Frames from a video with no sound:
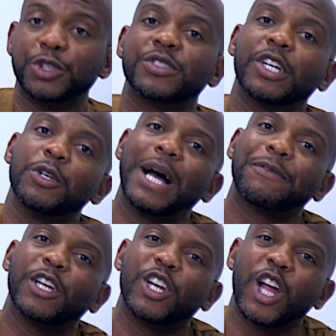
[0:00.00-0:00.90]
So you have
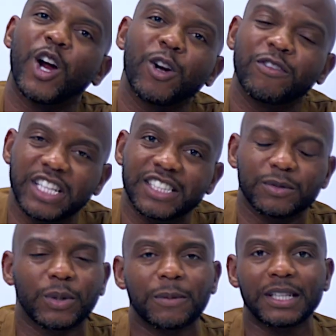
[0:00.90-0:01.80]
to learn this.
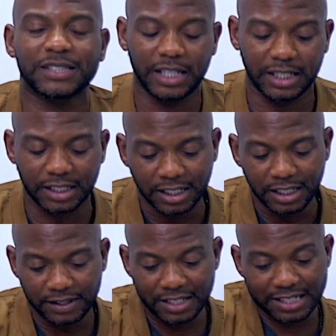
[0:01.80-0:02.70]
What am I saying?
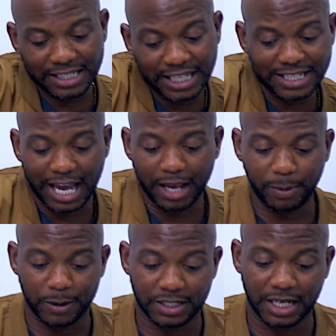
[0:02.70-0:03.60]
The C-type
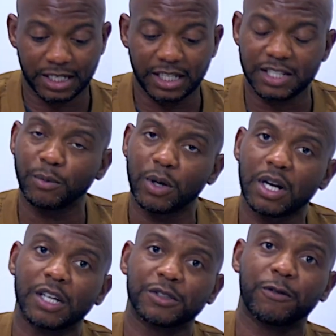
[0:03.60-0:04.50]
personality is more
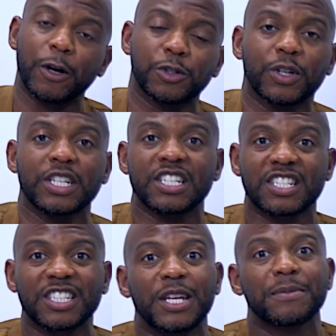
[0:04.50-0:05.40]
controversial because it
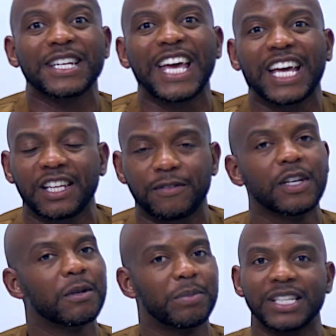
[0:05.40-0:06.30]
seems negative,
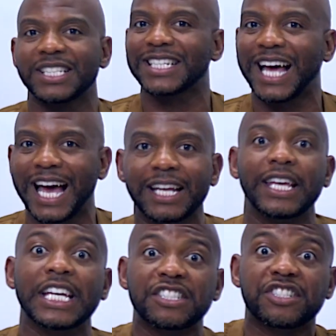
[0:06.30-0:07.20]
but it's not.
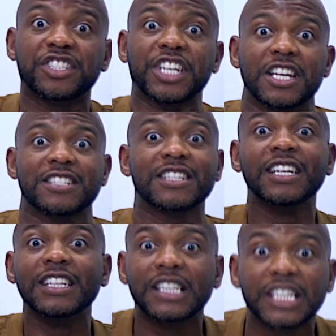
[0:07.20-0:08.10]
It's just
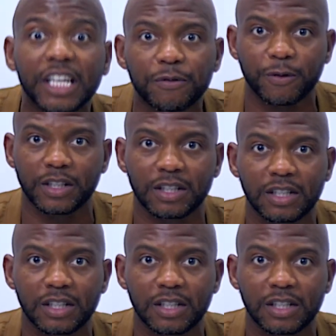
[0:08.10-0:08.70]
different.